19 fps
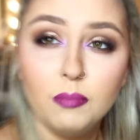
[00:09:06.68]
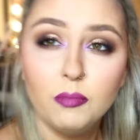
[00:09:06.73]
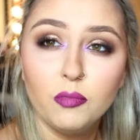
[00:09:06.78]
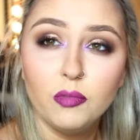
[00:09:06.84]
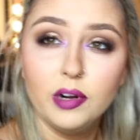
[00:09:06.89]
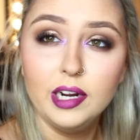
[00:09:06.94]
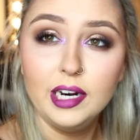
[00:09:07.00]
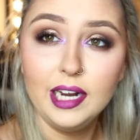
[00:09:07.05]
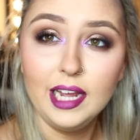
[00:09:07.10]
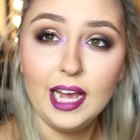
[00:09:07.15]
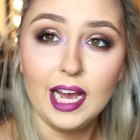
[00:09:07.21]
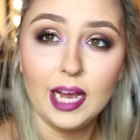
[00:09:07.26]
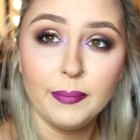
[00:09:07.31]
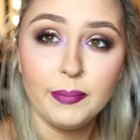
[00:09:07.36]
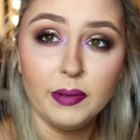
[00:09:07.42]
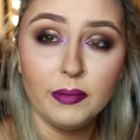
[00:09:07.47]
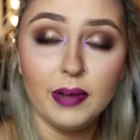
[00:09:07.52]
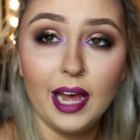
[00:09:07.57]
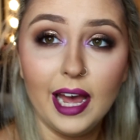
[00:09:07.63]
I'm really
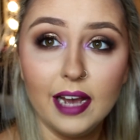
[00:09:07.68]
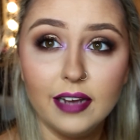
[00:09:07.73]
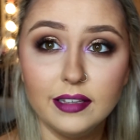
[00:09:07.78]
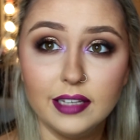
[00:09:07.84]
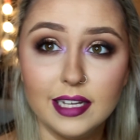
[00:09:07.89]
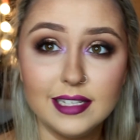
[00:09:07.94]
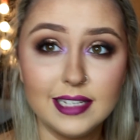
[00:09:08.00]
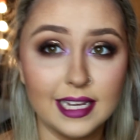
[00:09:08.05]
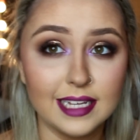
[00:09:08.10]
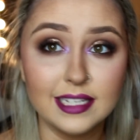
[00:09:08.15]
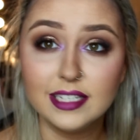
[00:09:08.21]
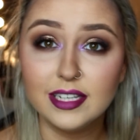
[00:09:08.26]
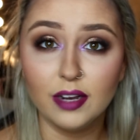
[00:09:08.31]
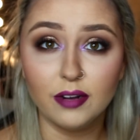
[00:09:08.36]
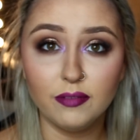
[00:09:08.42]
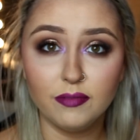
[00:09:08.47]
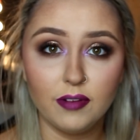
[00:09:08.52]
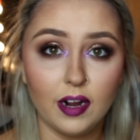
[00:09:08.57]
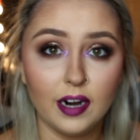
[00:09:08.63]
happy with how this is
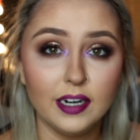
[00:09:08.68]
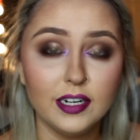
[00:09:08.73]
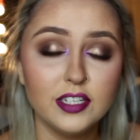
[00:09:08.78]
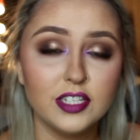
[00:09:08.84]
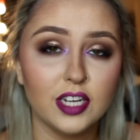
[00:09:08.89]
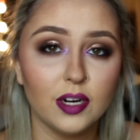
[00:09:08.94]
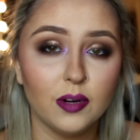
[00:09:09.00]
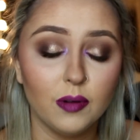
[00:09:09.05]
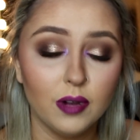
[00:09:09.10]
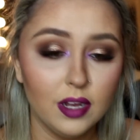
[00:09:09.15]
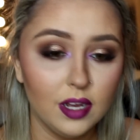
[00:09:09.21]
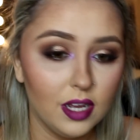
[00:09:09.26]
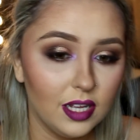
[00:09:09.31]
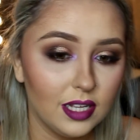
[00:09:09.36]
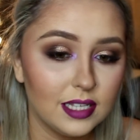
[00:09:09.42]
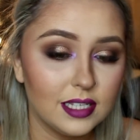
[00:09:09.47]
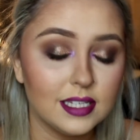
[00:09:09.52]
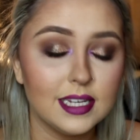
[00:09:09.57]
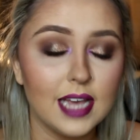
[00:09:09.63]
so far. So
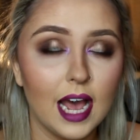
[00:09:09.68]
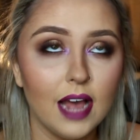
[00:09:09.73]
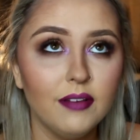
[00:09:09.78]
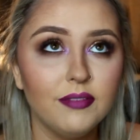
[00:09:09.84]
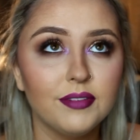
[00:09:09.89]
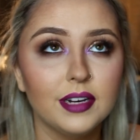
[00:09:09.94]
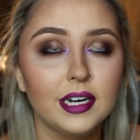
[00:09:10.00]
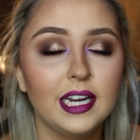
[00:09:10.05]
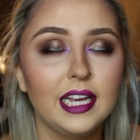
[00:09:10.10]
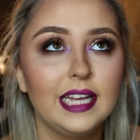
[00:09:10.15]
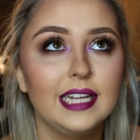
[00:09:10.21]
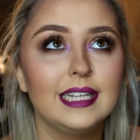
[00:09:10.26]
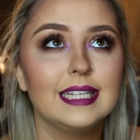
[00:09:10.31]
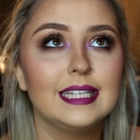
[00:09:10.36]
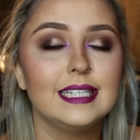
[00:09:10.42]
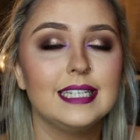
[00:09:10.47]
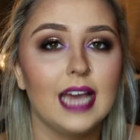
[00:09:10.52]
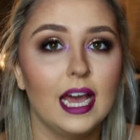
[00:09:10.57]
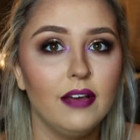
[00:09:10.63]
definitely
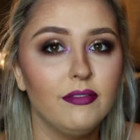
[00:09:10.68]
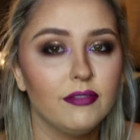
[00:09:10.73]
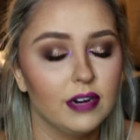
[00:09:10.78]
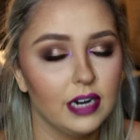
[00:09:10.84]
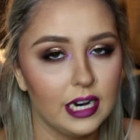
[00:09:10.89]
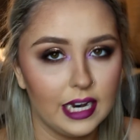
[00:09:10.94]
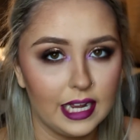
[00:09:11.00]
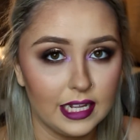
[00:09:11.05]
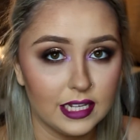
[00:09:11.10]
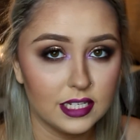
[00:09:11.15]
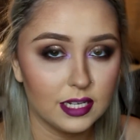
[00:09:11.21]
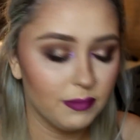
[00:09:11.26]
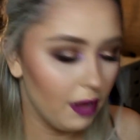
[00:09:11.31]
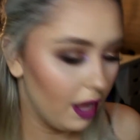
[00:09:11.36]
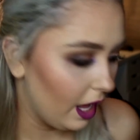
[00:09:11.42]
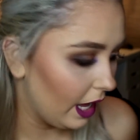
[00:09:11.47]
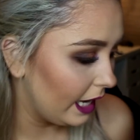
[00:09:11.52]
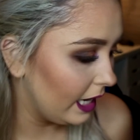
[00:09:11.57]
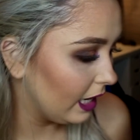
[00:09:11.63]
need some
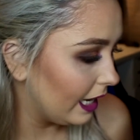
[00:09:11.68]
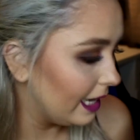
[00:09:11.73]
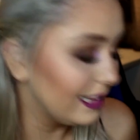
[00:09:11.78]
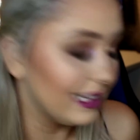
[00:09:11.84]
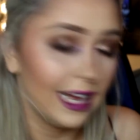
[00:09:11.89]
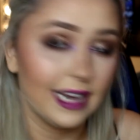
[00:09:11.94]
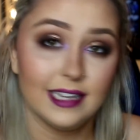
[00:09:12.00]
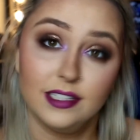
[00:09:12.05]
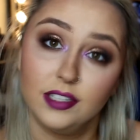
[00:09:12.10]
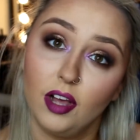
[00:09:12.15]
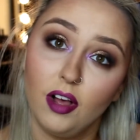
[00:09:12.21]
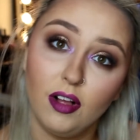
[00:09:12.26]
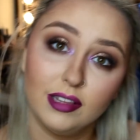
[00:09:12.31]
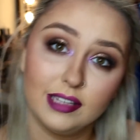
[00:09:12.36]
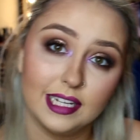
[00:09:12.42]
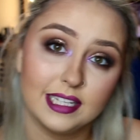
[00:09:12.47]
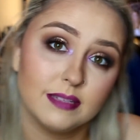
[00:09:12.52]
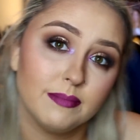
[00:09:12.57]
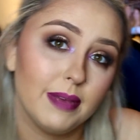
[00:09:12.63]
highlight. That is all
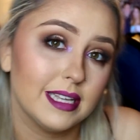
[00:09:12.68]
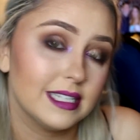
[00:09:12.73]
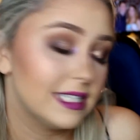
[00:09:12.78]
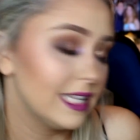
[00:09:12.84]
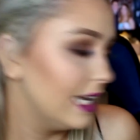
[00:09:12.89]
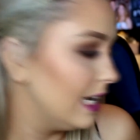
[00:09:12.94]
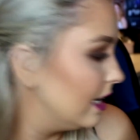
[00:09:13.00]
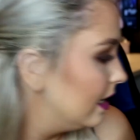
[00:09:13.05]
that's missing.